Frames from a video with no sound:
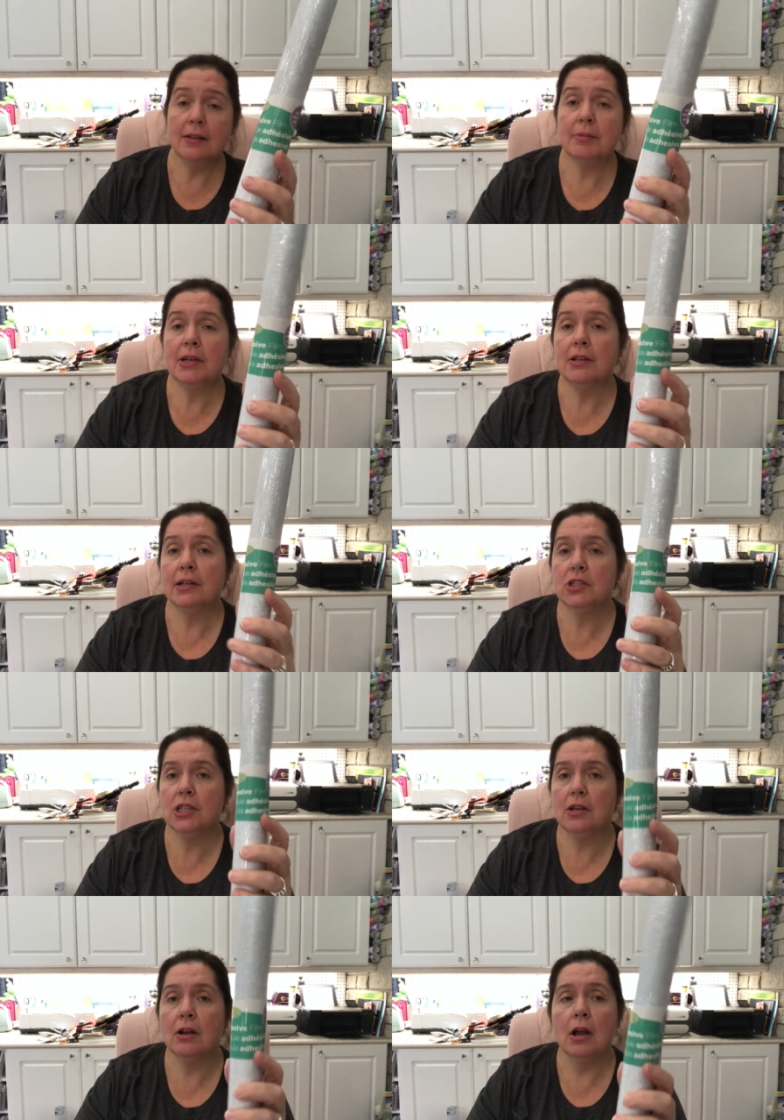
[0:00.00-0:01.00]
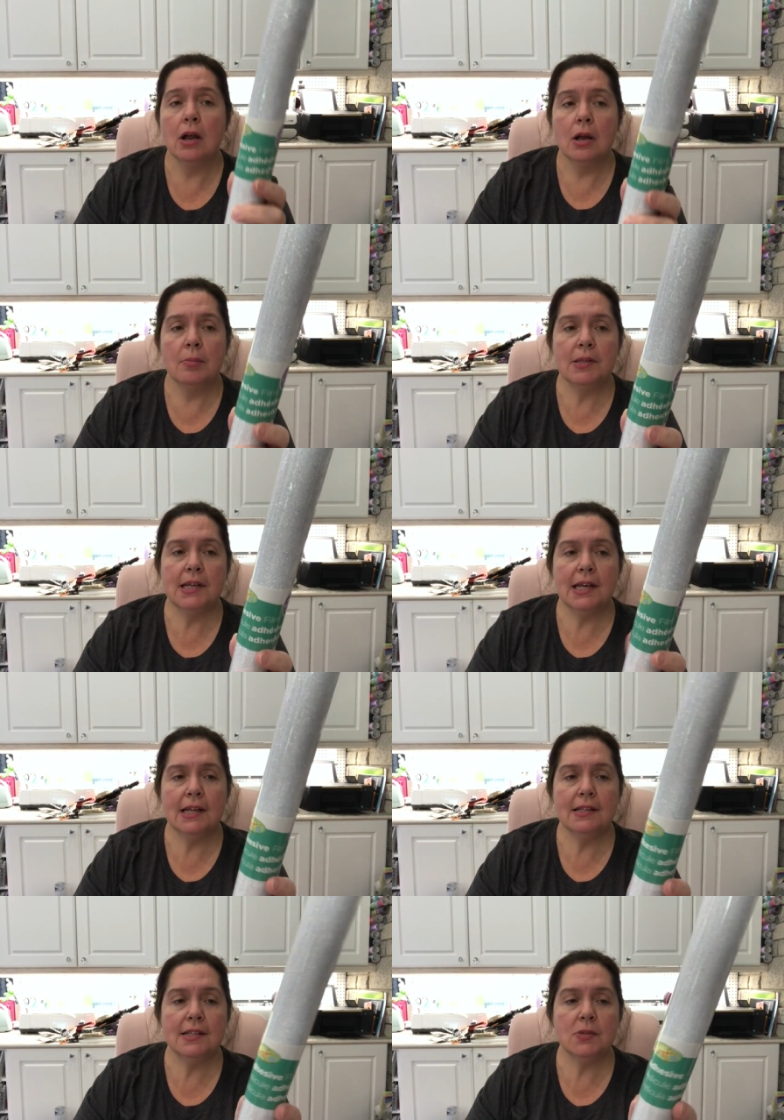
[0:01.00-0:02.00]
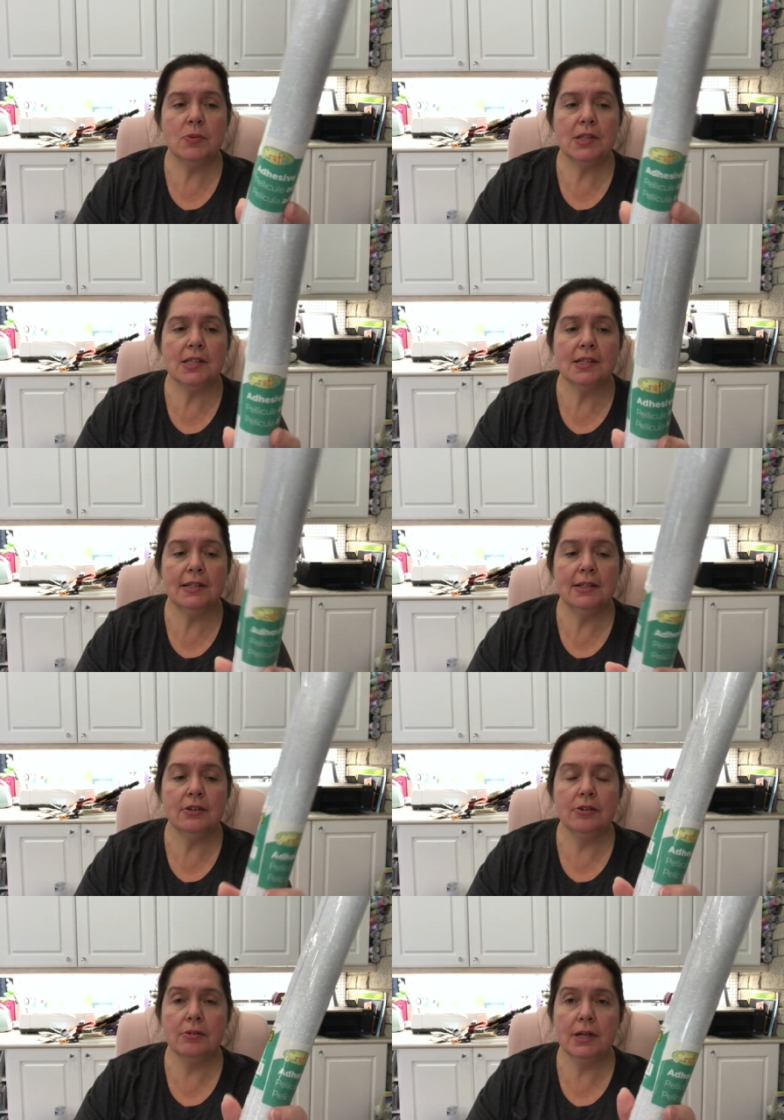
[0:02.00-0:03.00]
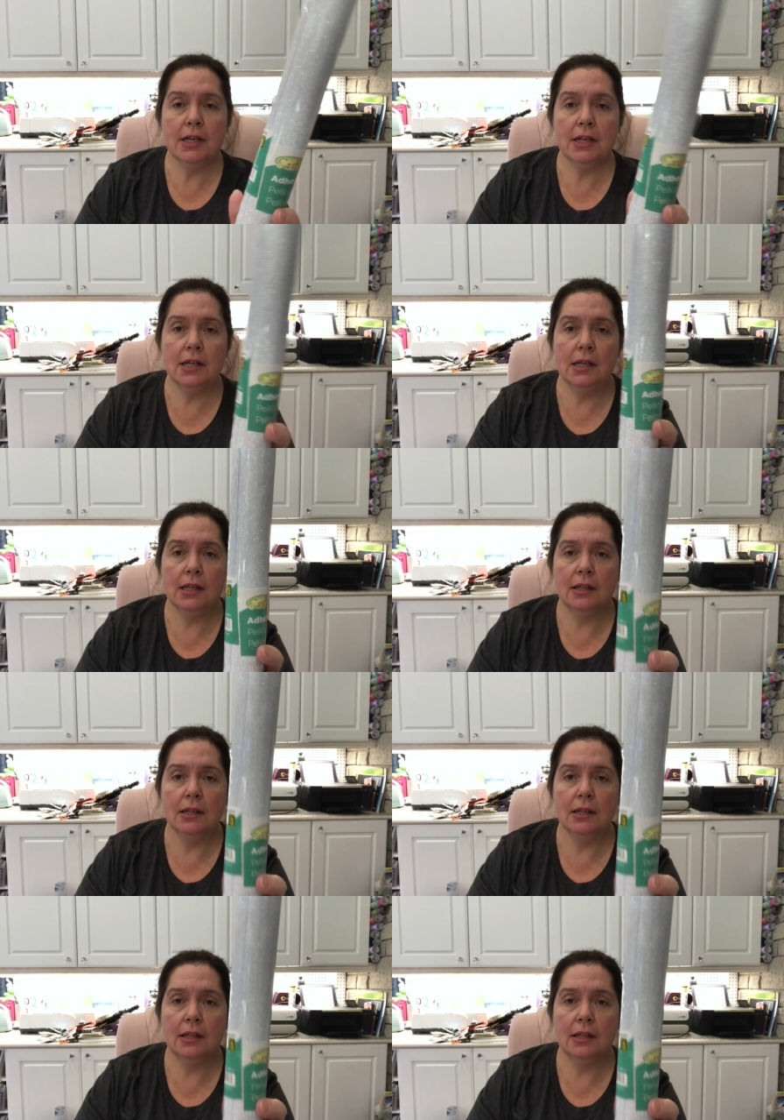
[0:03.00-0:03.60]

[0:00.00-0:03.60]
it in my collection there, but they had this one, this glittery